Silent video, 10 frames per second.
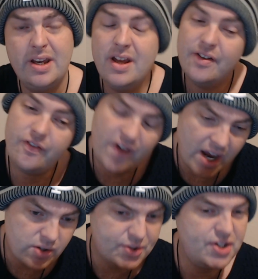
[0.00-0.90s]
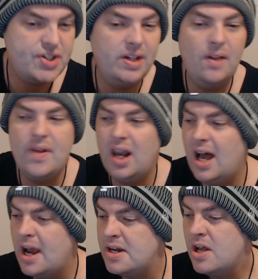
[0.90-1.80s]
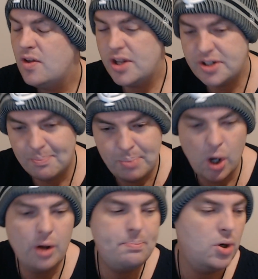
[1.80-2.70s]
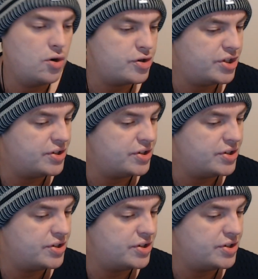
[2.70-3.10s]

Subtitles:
Finals is still on the line. There's a board push.